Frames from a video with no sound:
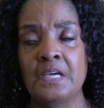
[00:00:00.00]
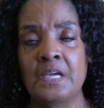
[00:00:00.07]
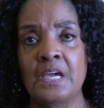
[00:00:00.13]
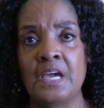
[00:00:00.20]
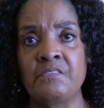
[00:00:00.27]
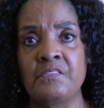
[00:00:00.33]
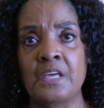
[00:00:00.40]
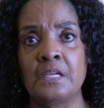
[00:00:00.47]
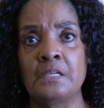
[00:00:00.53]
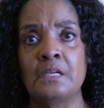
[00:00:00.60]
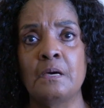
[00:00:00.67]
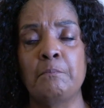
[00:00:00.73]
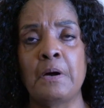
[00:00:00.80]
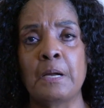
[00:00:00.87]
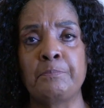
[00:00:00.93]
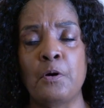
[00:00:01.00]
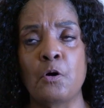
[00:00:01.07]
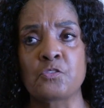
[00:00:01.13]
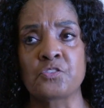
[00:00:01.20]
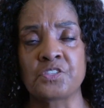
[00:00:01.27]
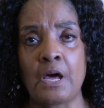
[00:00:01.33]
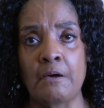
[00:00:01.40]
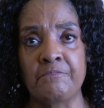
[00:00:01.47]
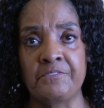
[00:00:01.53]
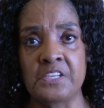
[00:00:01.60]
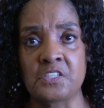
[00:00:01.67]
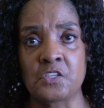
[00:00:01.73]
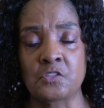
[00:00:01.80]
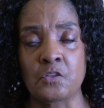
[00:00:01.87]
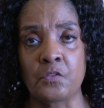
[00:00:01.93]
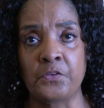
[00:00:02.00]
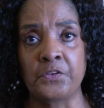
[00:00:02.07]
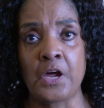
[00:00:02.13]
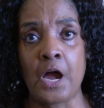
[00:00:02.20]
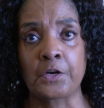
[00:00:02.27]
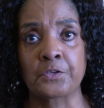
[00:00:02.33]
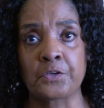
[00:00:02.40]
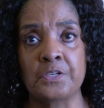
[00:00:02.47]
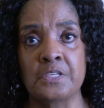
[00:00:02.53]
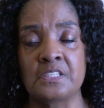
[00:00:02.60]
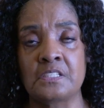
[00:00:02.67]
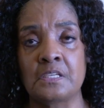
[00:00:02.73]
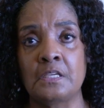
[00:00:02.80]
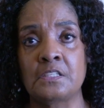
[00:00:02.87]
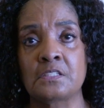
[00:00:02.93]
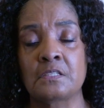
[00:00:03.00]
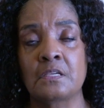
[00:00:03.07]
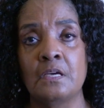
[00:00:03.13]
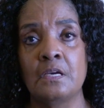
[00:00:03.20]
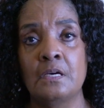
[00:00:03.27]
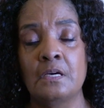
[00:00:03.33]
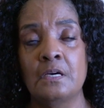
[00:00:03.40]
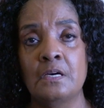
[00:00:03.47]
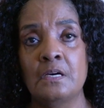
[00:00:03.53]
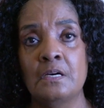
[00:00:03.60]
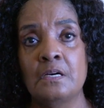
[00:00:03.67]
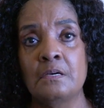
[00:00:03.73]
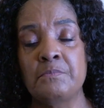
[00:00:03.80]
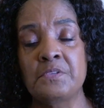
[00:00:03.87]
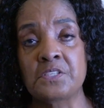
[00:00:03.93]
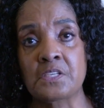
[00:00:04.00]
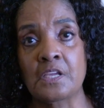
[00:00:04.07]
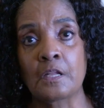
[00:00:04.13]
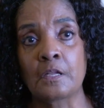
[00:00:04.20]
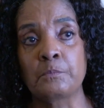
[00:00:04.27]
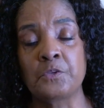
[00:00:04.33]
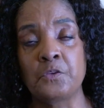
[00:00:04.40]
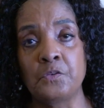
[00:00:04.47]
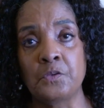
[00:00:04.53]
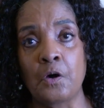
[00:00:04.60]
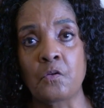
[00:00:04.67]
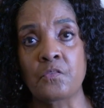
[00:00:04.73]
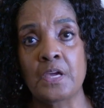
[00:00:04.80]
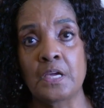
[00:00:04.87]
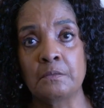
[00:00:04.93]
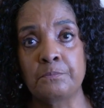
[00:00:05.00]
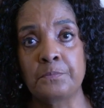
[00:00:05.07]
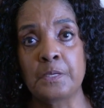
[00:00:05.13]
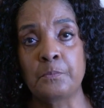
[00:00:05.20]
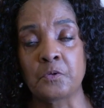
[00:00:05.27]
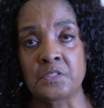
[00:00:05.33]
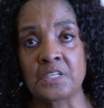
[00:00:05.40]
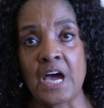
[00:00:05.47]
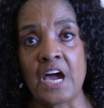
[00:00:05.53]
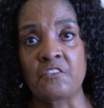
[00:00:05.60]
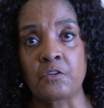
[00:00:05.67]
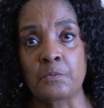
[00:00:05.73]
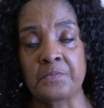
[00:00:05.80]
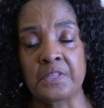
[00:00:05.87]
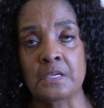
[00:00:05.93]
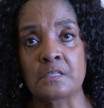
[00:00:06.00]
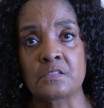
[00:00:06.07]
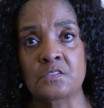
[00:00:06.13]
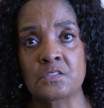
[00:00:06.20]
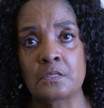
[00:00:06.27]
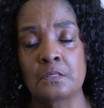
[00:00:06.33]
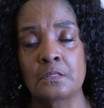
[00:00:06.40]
And then my post-op visit to the doctor, he says, "Ms. Gillam, you know that people die from this."